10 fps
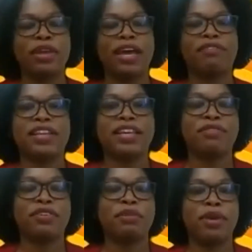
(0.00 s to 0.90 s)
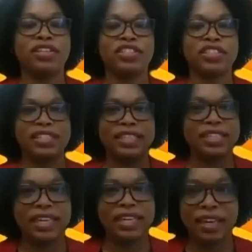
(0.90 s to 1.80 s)
We haven't even mentioned the
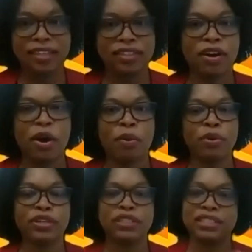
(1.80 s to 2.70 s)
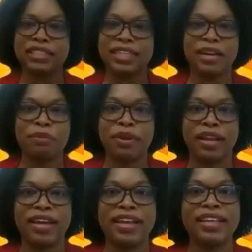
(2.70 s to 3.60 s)
date or how persons can
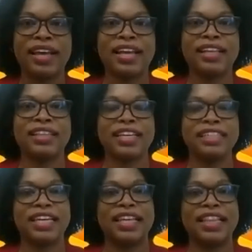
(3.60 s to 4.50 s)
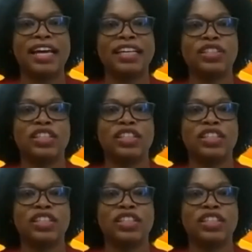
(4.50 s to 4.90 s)
apply and things like that.